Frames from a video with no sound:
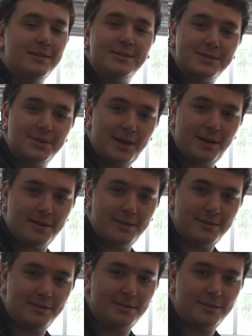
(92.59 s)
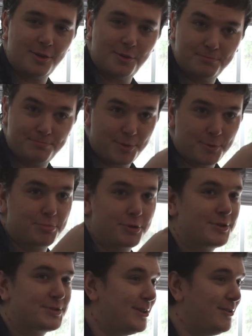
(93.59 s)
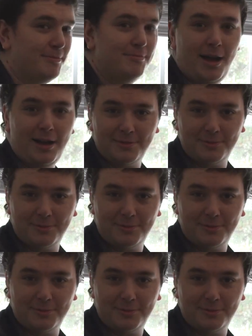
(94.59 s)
So yeah, go brew yourself a mug